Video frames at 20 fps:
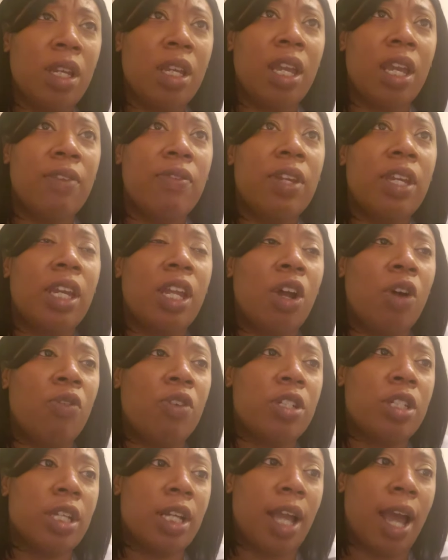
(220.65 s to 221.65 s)
giving it
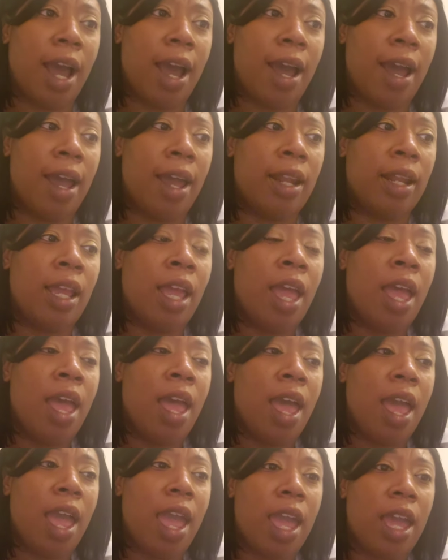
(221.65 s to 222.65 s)
over to God
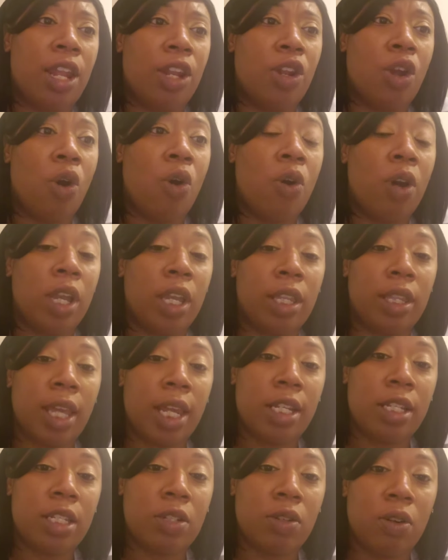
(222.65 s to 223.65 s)
and knowing
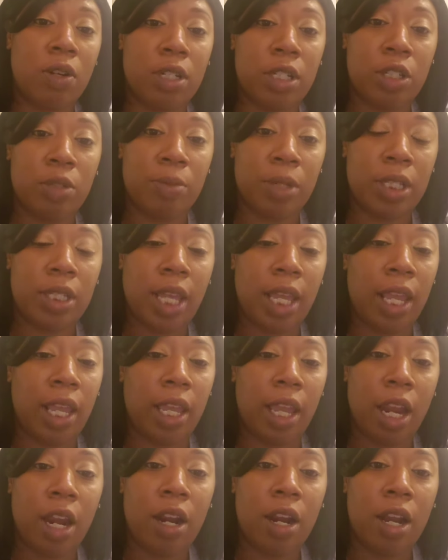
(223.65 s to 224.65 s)
that it's going to be
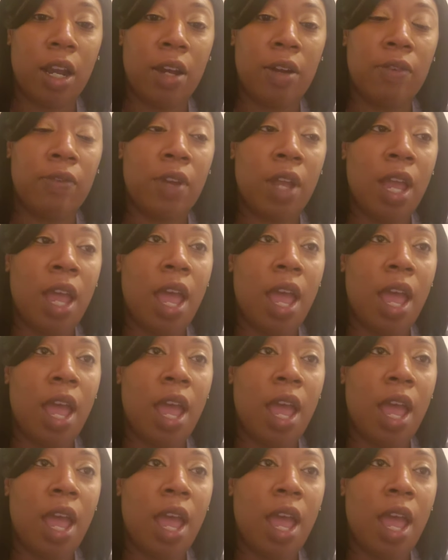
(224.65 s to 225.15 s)
taken care of,